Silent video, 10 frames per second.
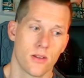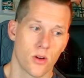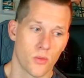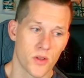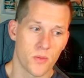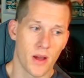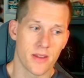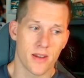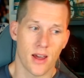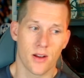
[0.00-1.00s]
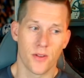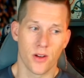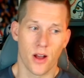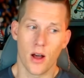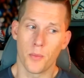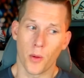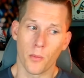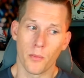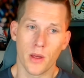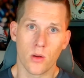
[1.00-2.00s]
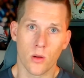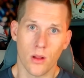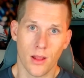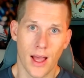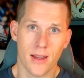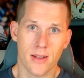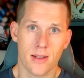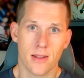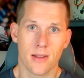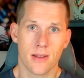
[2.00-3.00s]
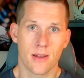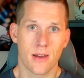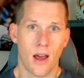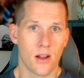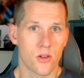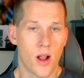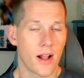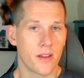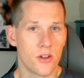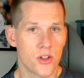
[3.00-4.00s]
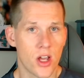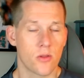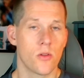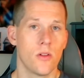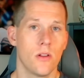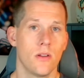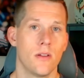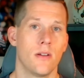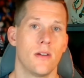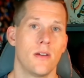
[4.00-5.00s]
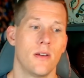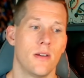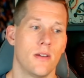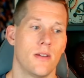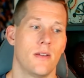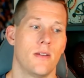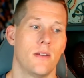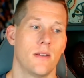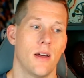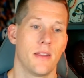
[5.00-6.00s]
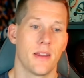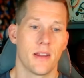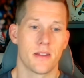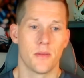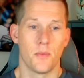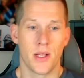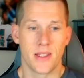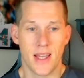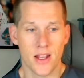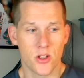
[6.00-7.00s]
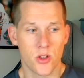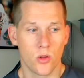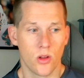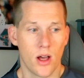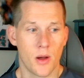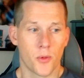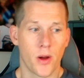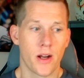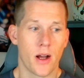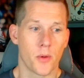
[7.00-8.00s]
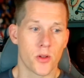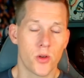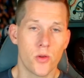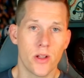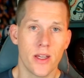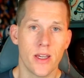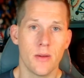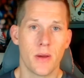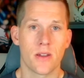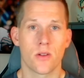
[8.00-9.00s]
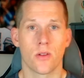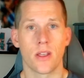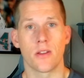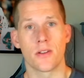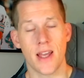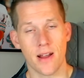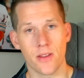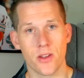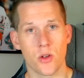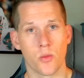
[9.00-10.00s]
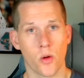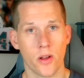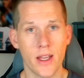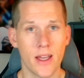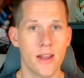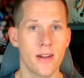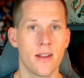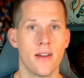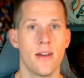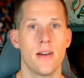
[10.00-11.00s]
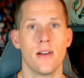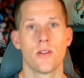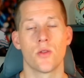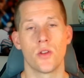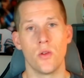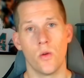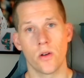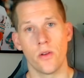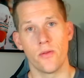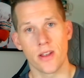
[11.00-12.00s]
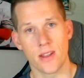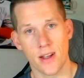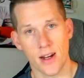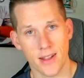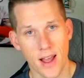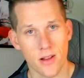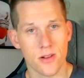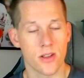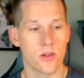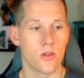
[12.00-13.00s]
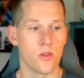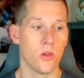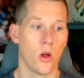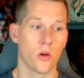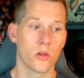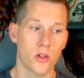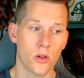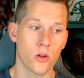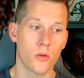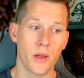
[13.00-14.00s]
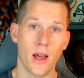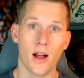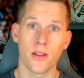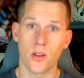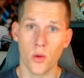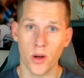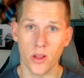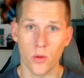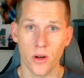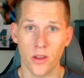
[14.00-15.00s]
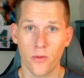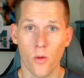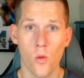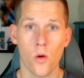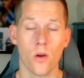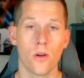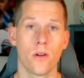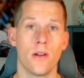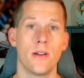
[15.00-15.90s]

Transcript: Durham Smythe's kind of an upper middle class contract in general. I think that's a potential upgrade opportunity based on the other talent that you brought in. So do you want to invest the kind of dollars that you do long-term beyond 2024?